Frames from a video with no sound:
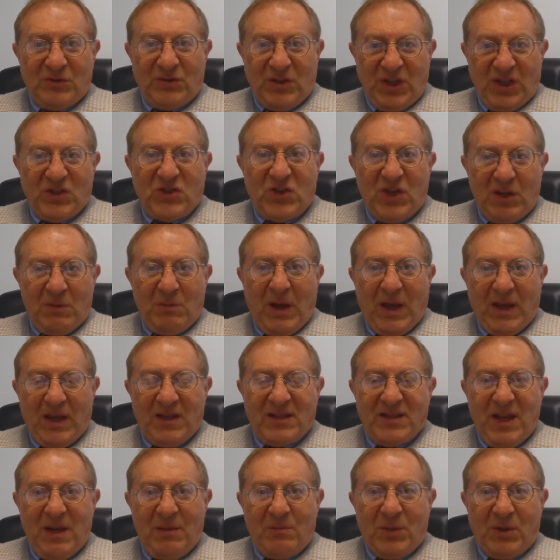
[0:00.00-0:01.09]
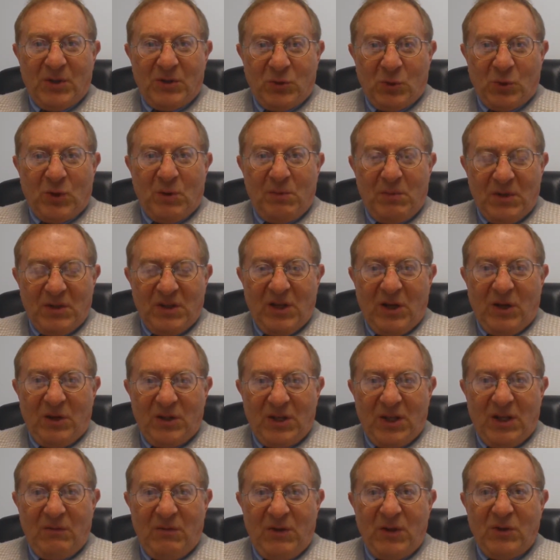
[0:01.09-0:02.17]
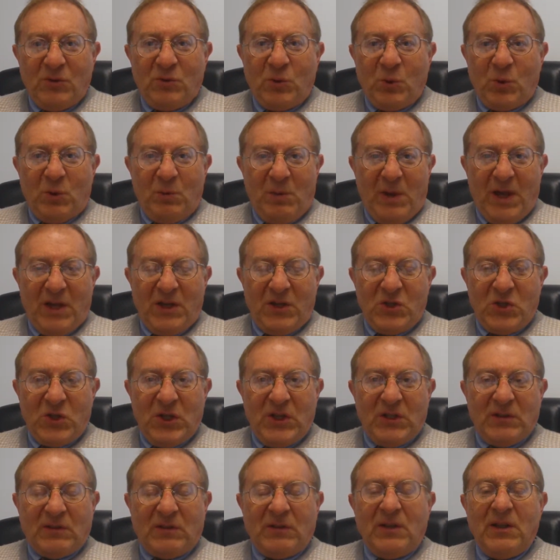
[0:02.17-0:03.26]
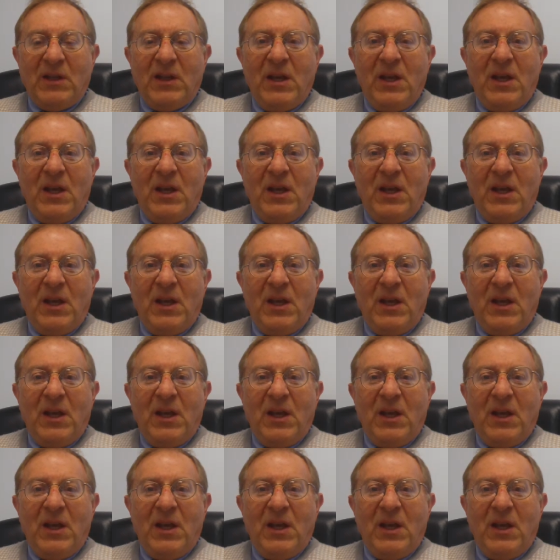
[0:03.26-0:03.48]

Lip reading: teaching by example. They are giving dugma ishit.